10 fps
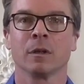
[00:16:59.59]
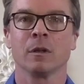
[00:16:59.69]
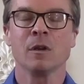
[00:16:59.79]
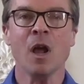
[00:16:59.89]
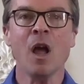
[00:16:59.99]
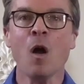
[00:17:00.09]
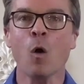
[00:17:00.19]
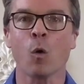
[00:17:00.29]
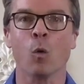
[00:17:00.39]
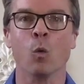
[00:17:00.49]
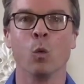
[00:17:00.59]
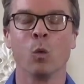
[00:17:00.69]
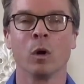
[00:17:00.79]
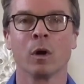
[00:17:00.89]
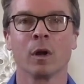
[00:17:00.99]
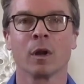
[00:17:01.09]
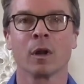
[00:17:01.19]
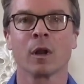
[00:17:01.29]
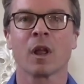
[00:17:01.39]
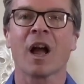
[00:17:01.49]
No.
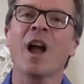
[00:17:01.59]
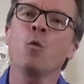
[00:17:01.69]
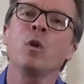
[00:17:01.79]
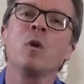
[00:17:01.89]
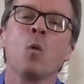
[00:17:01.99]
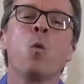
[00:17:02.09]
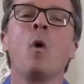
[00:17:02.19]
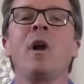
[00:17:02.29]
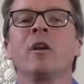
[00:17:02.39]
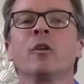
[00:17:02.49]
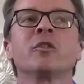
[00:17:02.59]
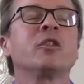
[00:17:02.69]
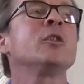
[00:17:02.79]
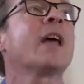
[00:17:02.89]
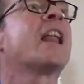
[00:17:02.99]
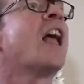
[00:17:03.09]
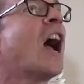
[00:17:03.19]
I wouldn't want her to do that.